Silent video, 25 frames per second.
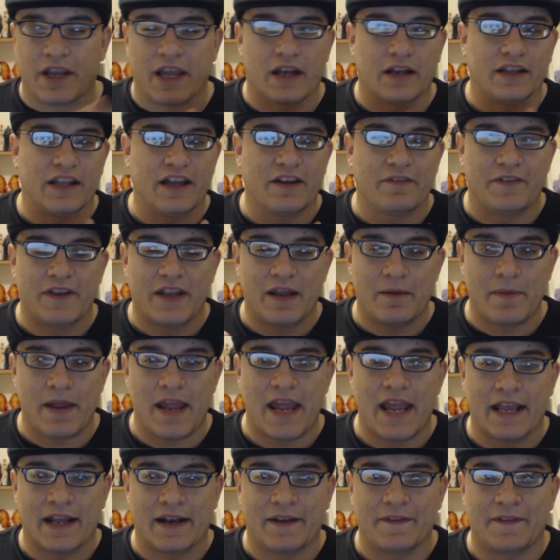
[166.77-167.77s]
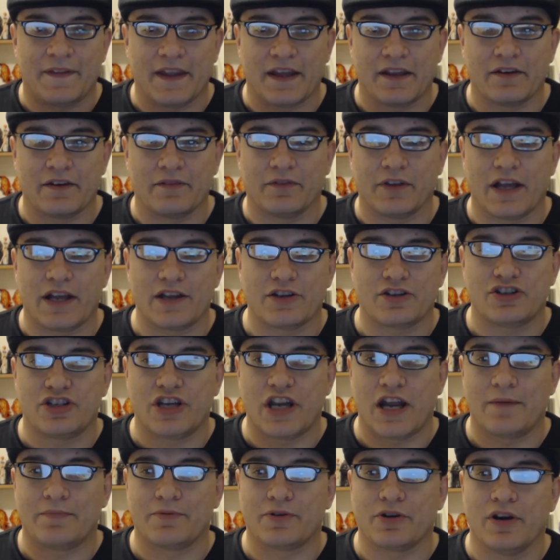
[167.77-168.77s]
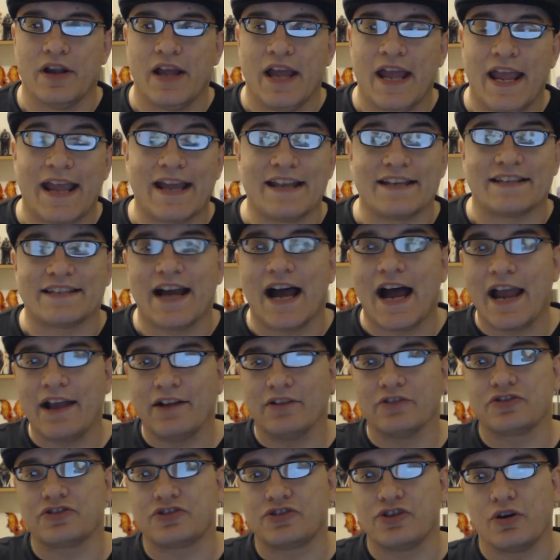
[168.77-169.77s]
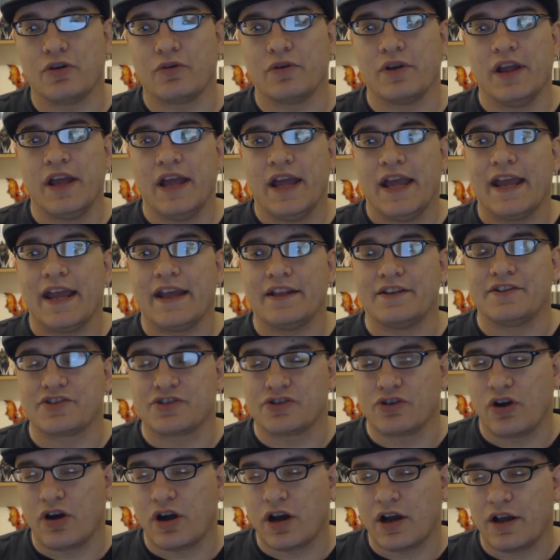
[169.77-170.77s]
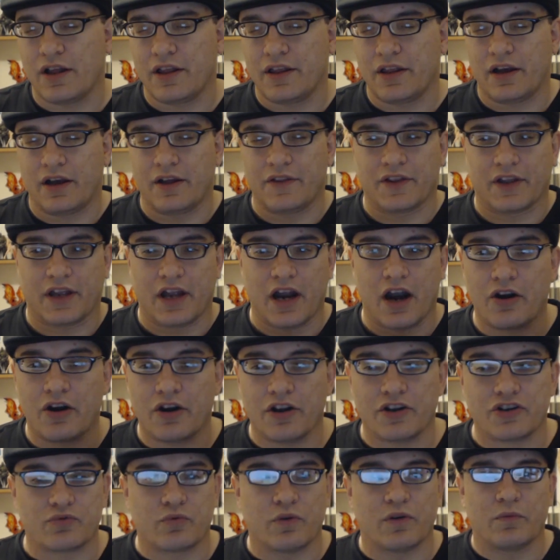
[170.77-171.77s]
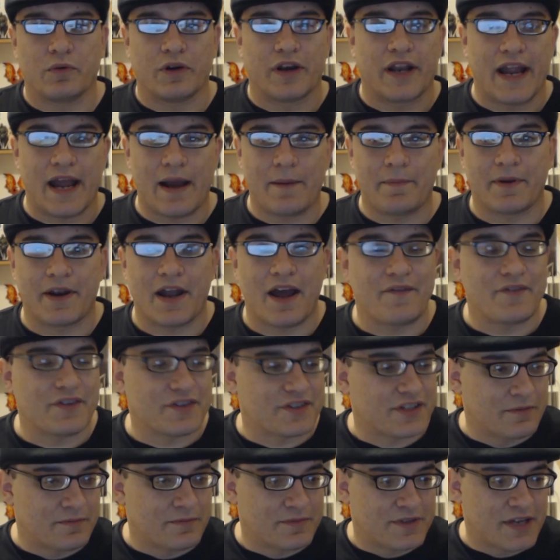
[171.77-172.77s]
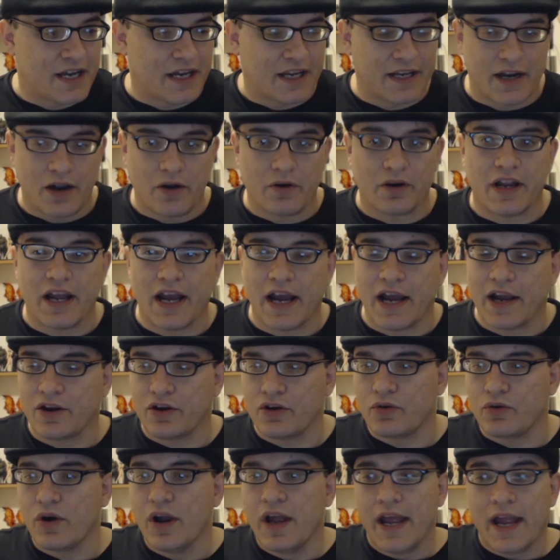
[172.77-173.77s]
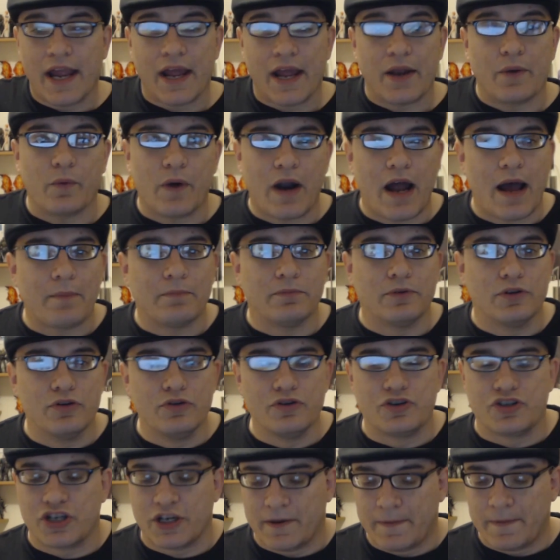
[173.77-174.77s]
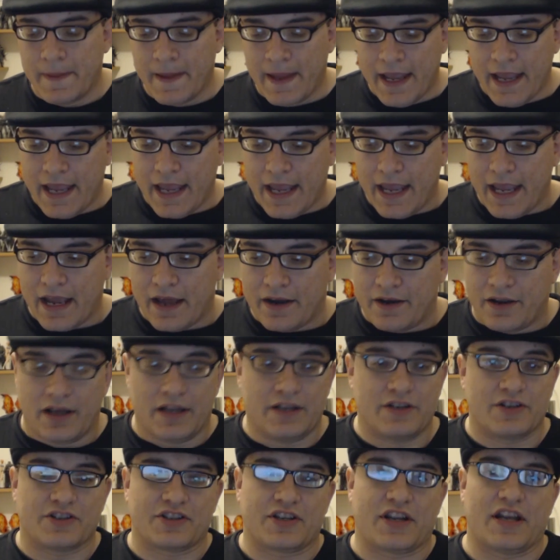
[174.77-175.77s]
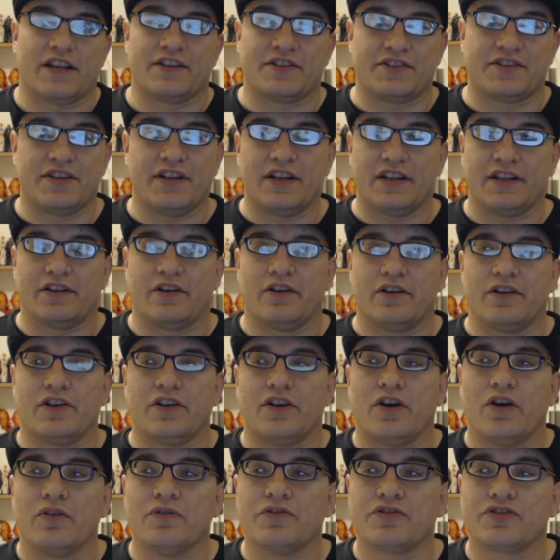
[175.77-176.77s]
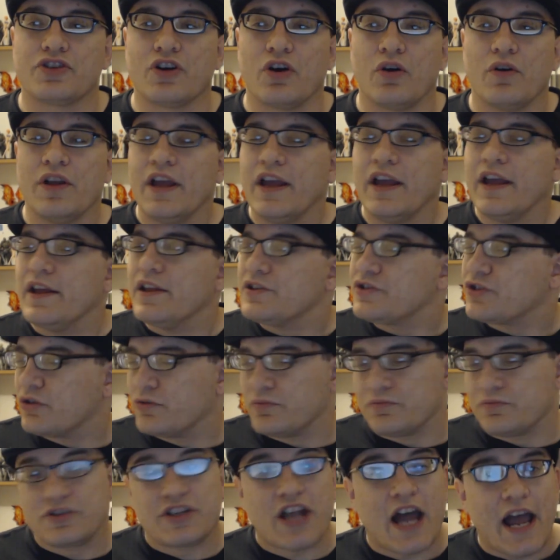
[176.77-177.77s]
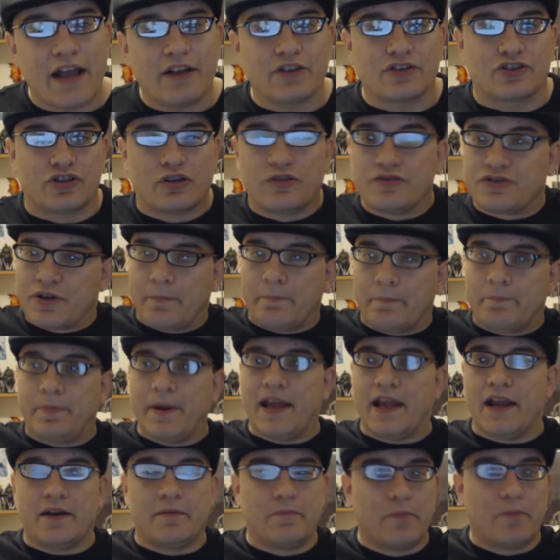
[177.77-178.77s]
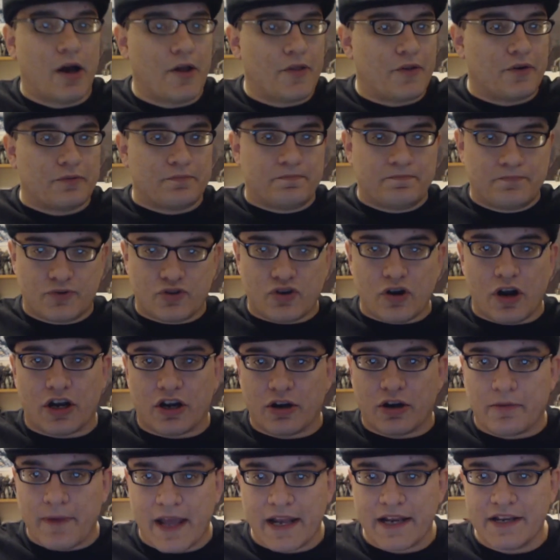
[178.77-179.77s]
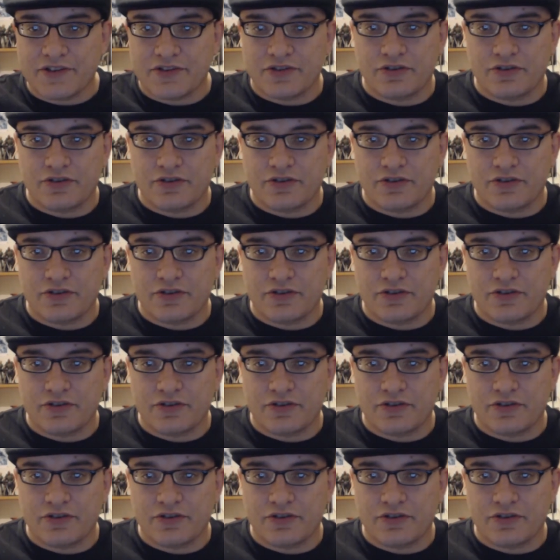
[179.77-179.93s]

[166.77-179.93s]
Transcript: We kind of left him hanging at the end of last chapter, and Tilestone had saw the carnage, what happened, obviously him taking out Kaku and Rob Lucci, and just kind of sitting there, you know. So Tilestone's a big mother trucker, man.